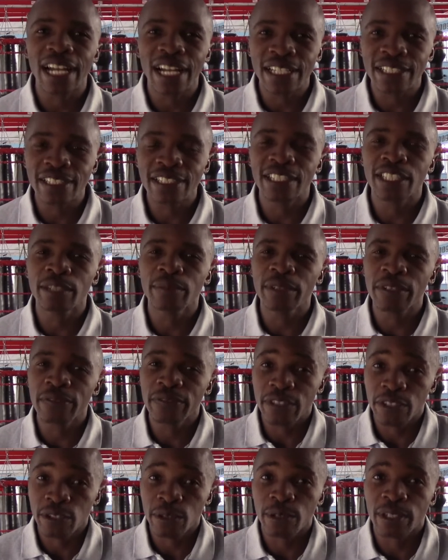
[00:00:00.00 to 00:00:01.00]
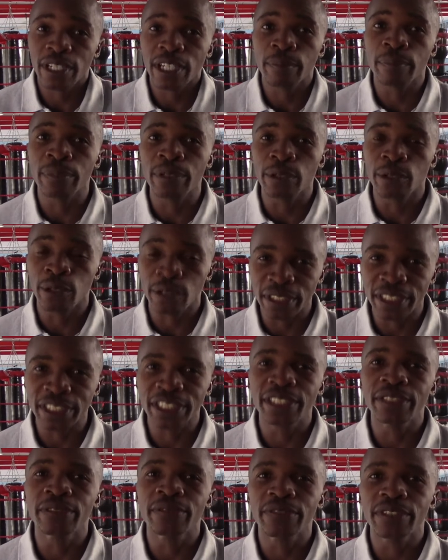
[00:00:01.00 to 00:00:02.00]
ask him if it's gonna be on
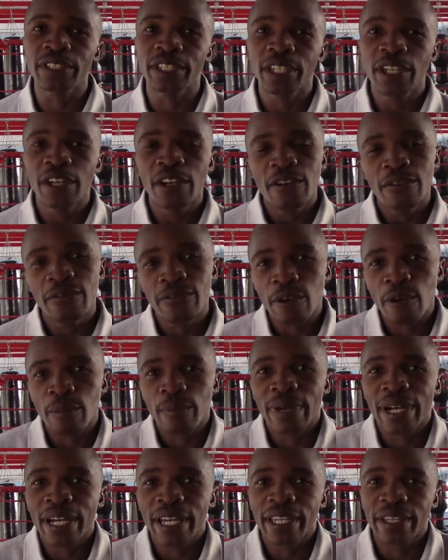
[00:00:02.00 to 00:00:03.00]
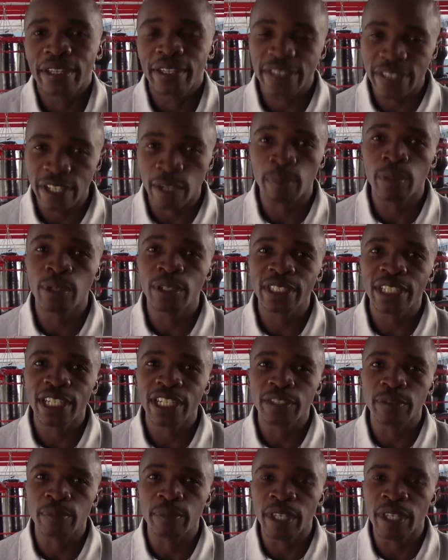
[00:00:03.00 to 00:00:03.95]
TV for my supporters,